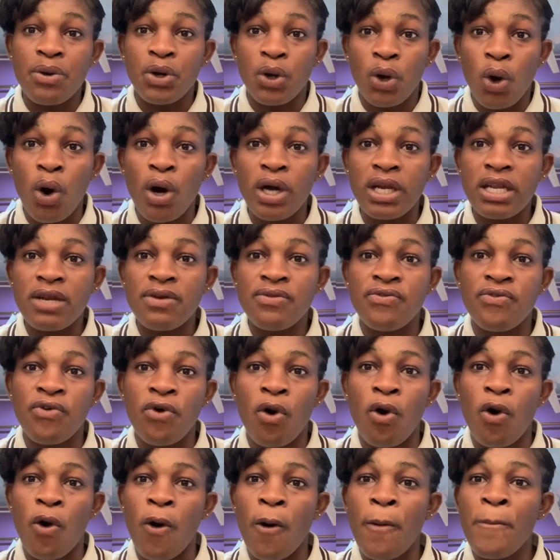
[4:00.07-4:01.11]
recording
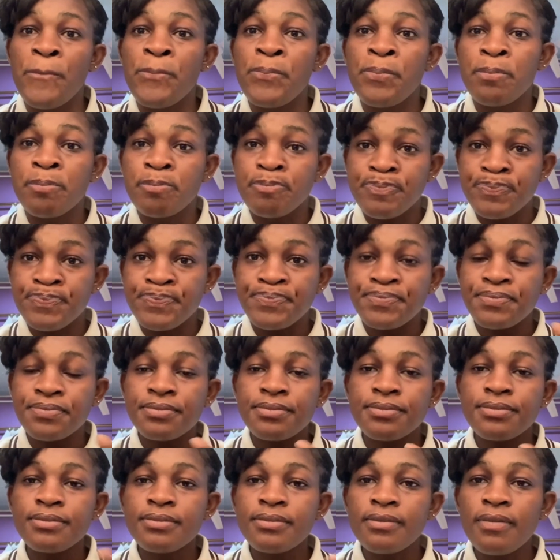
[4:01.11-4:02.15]
for
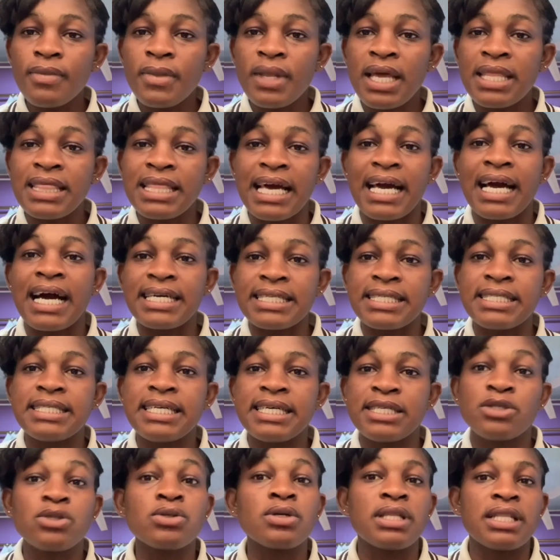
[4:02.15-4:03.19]
the
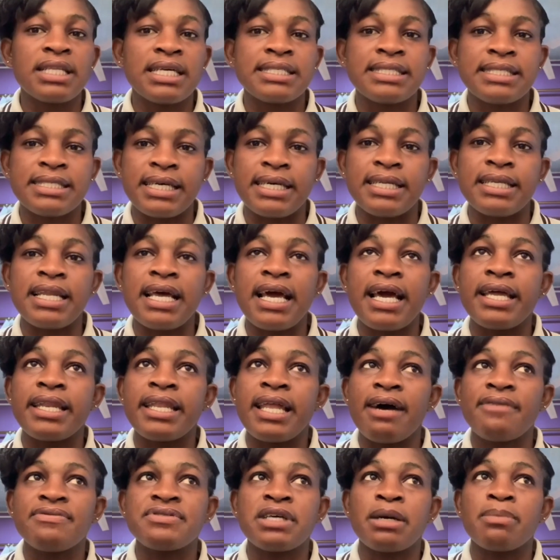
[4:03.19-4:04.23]
candidate to listen,
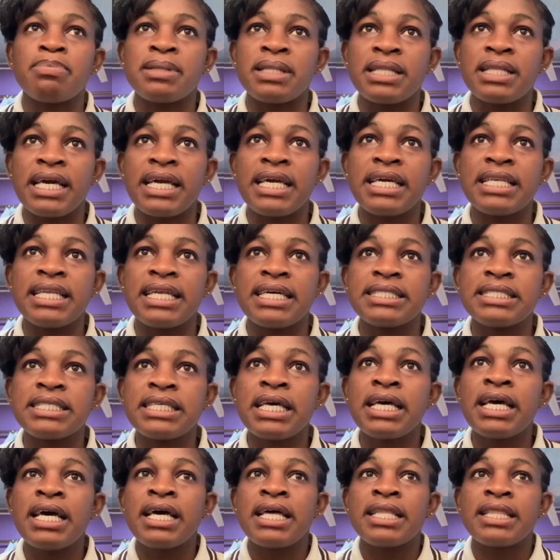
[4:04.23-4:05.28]
and after playing it,
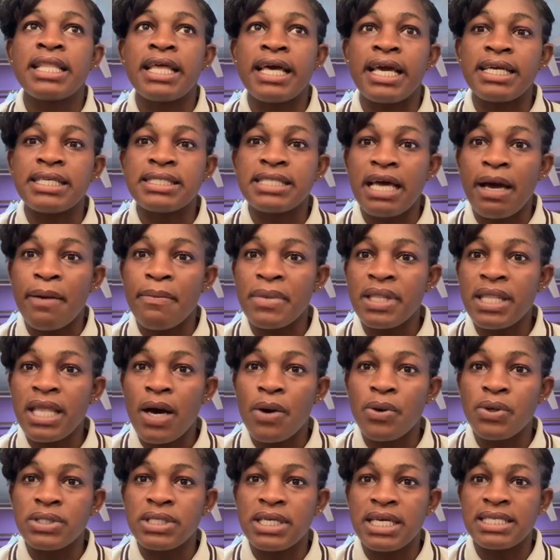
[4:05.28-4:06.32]
the examiner
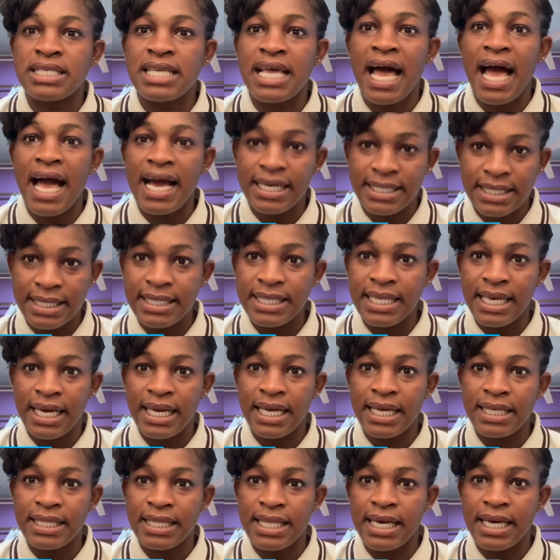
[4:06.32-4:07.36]
will just ask
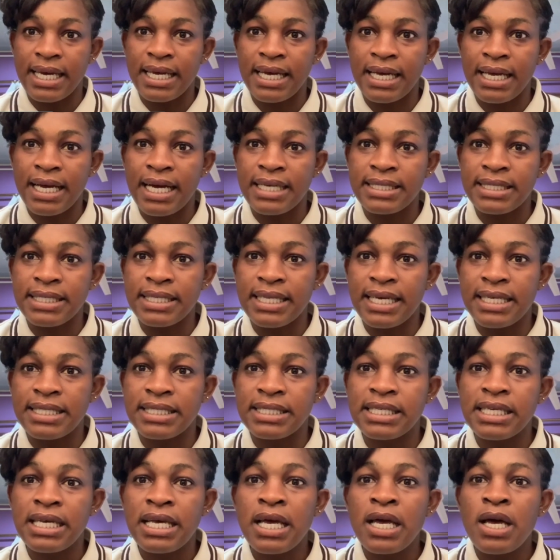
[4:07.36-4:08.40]
the
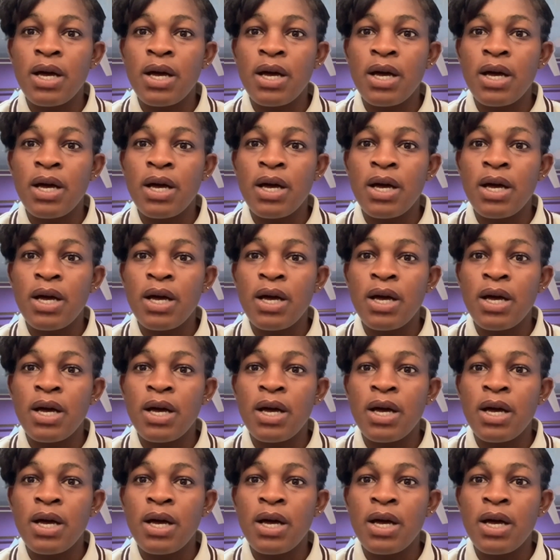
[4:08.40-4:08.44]
candidate